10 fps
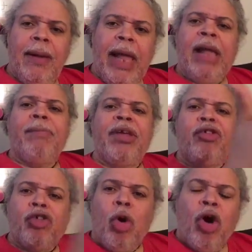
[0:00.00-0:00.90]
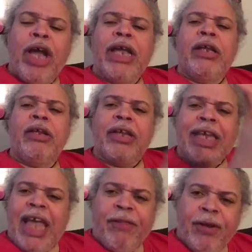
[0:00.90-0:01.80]
and be joined
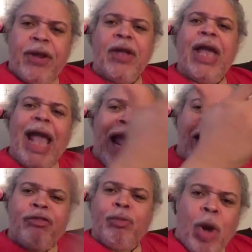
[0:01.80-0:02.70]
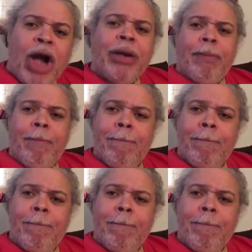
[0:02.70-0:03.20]
together as one,